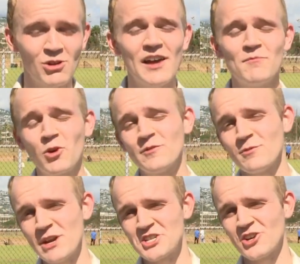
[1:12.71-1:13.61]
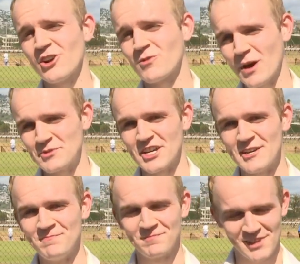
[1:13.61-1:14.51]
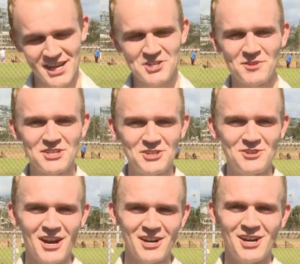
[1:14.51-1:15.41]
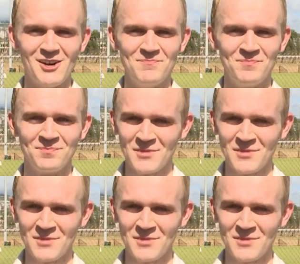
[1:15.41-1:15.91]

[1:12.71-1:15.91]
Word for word: We'll have more information on our website, KHON2.com.